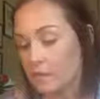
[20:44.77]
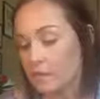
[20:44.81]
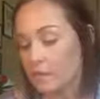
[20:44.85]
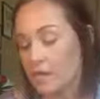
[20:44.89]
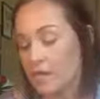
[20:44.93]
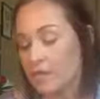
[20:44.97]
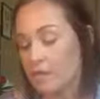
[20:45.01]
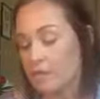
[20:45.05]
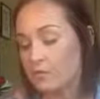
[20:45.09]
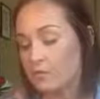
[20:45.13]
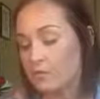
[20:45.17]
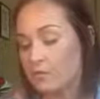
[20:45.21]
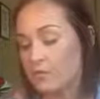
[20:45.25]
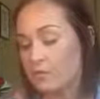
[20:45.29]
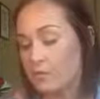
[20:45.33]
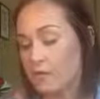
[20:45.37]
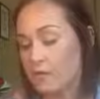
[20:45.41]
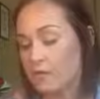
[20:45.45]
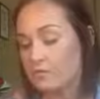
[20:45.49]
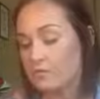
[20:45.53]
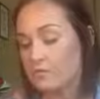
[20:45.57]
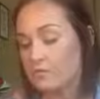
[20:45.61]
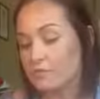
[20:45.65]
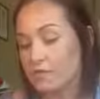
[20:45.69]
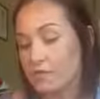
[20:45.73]
Retinoids are
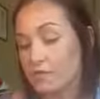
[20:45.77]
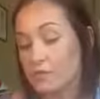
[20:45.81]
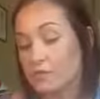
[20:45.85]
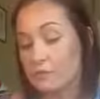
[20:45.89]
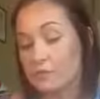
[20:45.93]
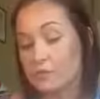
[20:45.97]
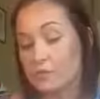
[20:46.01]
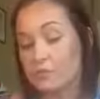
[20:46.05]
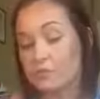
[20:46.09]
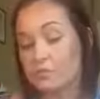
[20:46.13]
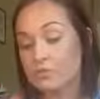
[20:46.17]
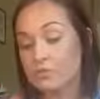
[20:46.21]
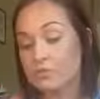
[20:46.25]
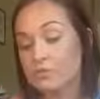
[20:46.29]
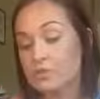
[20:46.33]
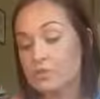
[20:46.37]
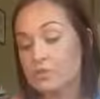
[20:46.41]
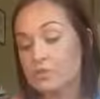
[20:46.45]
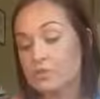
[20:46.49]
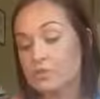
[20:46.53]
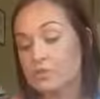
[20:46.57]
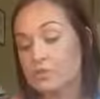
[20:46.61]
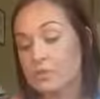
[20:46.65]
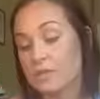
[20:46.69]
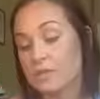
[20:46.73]
often found in
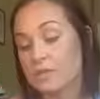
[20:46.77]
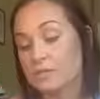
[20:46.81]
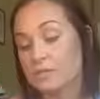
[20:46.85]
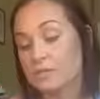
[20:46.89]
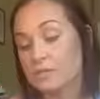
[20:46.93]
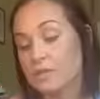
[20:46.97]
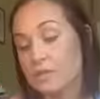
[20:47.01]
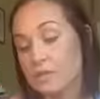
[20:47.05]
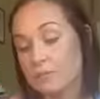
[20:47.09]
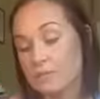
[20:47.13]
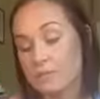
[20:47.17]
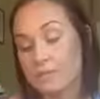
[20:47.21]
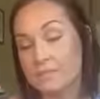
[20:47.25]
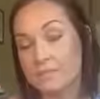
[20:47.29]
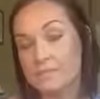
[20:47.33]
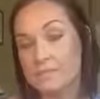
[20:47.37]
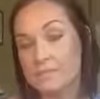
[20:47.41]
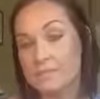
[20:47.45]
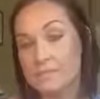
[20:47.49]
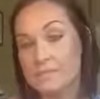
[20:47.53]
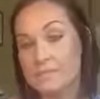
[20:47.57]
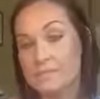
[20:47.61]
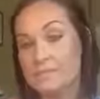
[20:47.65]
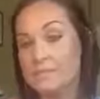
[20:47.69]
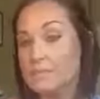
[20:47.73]
prescription strength
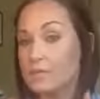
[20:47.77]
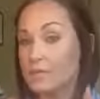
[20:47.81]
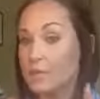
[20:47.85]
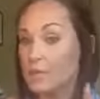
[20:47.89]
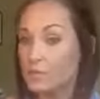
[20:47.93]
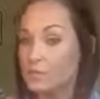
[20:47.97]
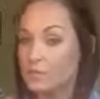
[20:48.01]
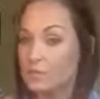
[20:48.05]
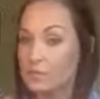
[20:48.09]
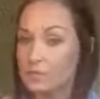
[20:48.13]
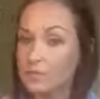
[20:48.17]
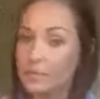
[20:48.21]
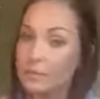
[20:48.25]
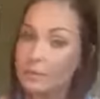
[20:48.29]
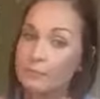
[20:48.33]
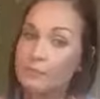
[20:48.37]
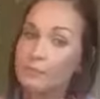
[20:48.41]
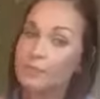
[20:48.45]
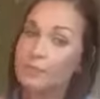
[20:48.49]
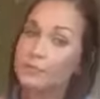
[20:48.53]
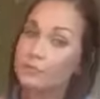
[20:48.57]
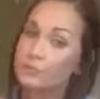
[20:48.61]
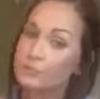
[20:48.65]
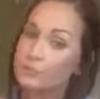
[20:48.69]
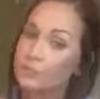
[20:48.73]
treatments. Ours are not
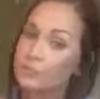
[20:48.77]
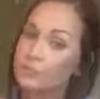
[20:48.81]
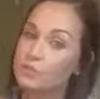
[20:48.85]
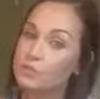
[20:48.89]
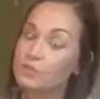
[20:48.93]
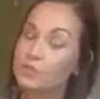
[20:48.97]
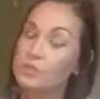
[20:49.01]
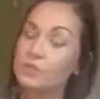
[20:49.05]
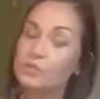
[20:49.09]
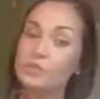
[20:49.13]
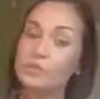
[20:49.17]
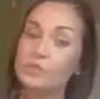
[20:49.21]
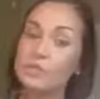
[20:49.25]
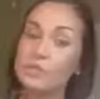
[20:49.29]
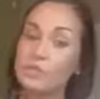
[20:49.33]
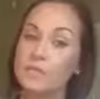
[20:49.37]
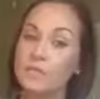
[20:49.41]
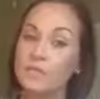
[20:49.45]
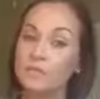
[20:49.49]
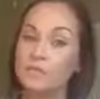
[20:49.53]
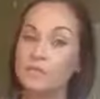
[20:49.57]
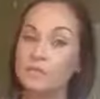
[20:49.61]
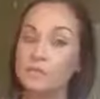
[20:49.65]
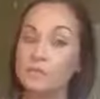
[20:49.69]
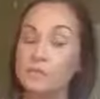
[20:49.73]
prescription strength. You can
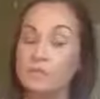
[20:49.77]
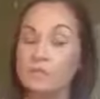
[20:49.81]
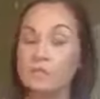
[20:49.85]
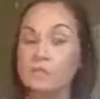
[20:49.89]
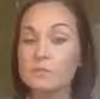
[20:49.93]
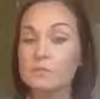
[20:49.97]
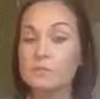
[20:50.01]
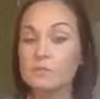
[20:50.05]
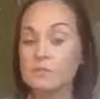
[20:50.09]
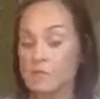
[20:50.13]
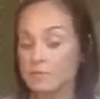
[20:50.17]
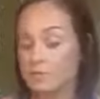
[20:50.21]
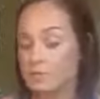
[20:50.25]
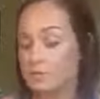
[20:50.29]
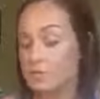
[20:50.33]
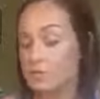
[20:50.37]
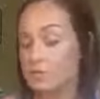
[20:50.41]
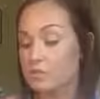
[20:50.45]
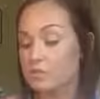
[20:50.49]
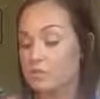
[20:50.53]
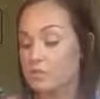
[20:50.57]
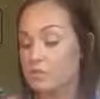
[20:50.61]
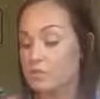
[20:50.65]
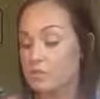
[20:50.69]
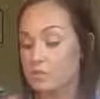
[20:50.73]
get it from your
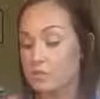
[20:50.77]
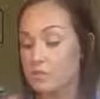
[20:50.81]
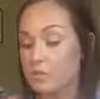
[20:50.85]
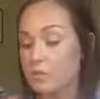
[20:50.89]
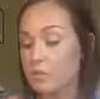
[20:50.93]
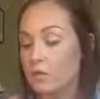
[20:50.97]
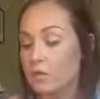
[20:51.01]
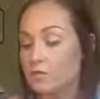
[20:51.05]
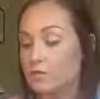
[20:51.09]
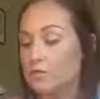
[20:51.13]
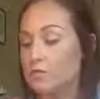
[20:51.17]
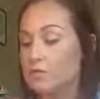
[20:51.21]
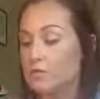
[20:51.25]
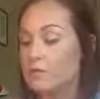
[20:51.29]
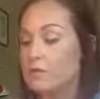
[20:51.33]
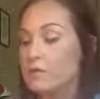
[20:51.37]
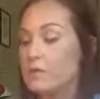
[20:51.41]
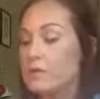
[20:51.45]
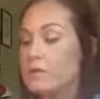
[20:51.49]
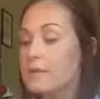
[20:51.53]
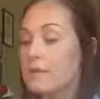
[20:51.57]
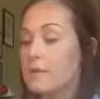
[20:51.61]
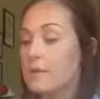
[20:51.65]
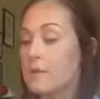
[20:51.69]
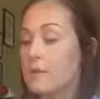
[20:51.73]
dermatologist if you really want to.
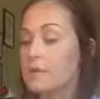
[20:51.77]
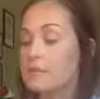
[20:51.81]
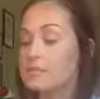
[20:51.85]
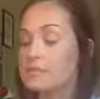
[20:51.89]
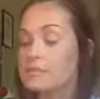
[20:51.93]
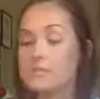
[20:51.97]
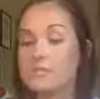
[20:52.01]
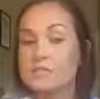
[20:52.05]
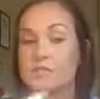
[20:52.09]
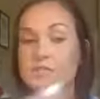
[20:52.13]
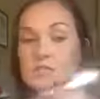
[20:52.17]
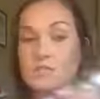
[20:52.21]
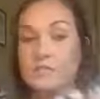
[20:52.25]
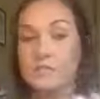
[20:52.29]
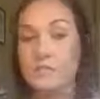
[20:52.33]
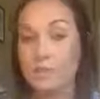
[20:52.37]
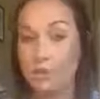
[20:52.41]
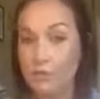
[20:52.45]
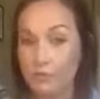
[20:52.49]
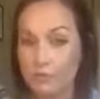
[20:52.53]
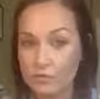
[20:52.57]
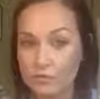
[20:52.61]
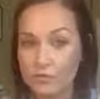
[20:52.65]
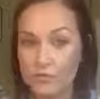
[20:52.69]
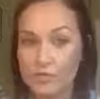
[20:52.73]
Ours is the
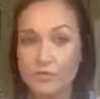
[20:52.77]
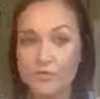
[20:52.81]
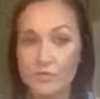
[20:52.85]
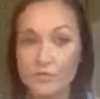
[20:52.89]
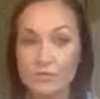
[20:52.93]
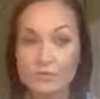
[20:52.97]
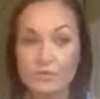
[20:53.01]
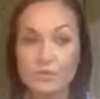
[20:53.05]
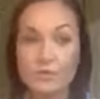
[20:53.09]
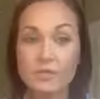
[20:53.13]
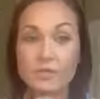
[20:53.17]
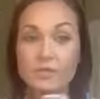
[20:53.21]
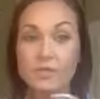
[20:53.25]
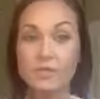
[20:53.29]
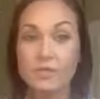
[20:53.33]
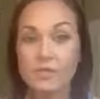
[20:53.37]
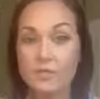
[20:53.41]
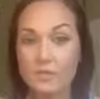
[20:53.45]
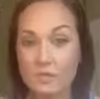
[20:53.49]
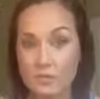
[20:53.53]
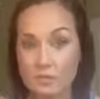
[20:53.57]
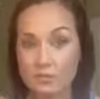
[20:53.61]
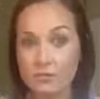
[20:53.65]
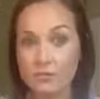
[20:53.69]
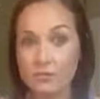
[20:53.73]
over-the-counter
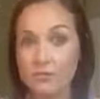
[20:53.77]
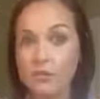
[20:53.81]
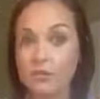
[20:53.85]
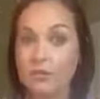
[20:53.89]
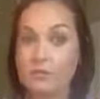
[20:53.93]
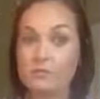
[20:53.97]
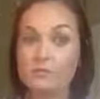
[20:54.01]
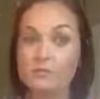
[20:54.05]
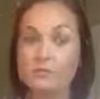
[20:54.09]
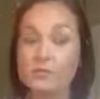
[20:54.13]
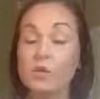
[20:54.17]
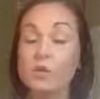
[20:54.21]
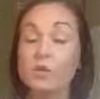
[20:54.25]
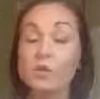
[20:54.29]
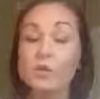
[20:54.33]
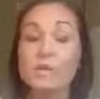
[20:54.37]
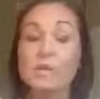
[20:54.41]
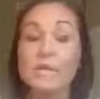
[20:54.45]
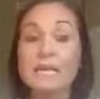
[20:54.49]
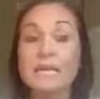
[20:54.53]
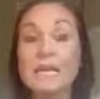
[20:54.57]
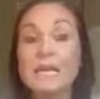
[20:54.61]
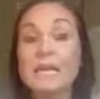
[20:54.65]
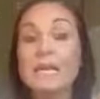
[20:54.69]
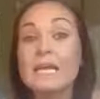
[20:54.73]
illegal or
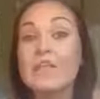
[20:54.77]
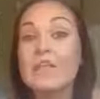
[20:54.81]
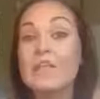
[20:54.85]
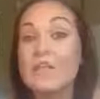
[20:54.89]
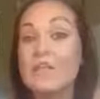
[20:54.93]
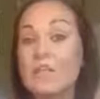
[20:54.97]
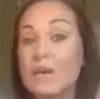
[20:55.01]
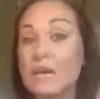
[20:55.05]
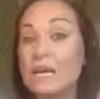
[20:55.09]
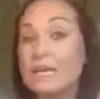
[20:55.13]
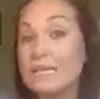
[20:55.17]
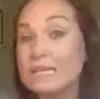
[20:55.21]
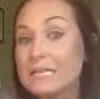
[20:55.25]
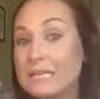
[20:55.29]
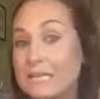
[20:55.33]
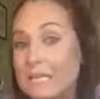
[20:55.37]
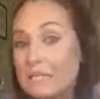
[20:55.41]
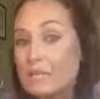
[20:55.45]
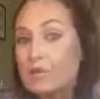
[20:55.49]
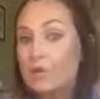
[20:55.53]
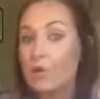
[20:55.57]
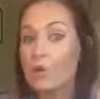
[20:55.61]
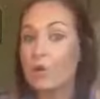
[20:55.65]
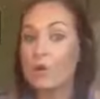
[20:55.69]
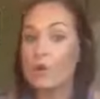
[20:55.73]
the
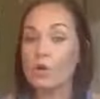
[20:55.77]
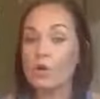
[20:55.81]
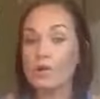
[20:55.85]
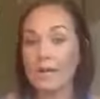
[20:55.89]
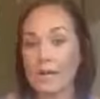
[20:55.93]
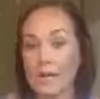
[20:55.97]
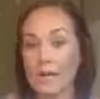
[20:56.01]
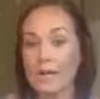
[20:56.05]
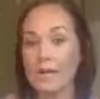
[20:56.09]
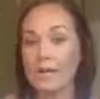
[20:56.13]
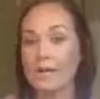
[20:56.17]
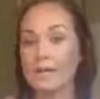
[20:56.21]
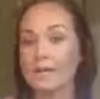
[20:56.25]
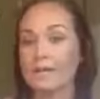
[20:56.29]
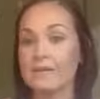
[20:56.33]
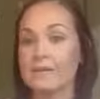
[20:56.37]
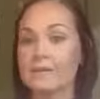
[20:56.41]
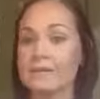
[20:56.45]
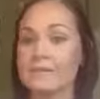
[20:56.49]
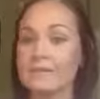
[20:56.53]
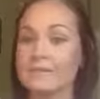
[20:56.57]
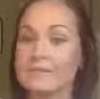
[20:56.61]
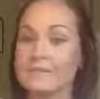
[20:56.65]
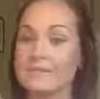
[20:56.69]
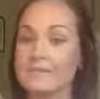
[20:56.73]
legal kind
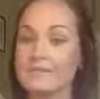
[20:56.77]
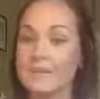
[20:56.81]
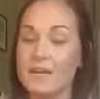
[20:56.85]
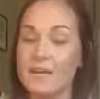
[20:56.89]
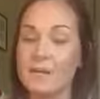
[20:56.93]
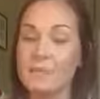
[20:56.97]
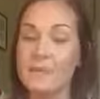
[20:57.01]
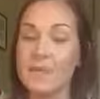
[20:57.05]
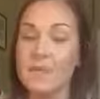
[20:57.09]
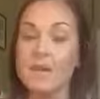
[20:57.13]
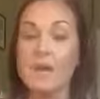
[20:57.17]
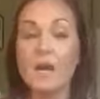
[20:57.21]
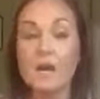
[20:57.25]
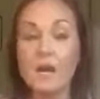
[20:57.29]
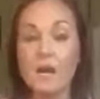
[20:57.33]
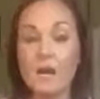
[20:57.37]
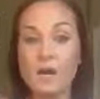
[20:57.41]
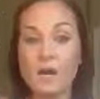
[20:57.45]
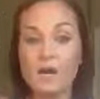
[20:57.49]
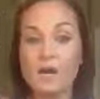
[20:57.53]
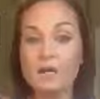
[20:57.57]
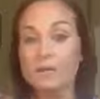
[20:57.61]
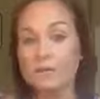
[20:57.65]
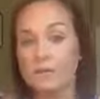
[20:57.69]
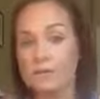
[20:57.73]
I meant
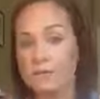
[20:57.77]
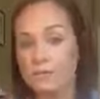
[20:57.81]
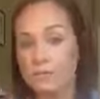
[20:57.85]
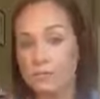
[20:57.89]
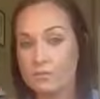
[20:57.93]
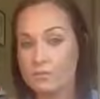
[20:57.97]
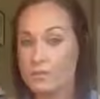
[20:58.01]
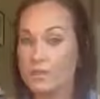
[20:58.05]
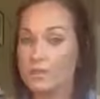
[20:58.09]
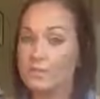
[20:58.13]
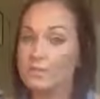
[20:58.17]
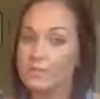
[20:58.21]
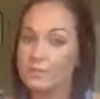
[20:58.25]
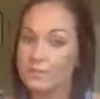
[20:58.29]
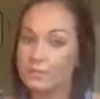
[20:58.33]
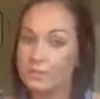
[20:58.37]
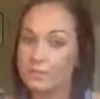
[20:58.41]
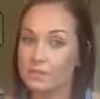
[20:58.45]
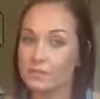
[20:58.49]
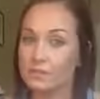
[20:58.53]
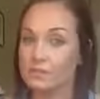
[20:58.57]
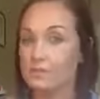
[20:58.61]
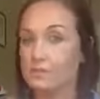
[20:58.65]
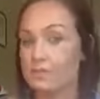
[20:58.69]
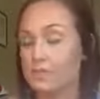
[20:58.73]
uh, legal, not
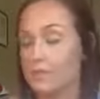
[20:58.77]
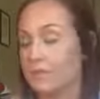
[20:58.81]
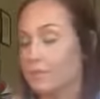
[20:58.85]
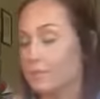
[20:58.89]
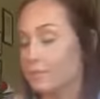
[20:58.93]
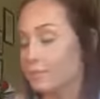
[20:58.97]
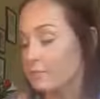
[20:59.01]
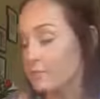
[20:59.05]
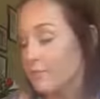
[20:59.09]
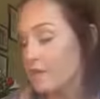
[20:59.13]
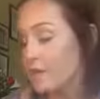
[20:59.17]
illegal. Okay.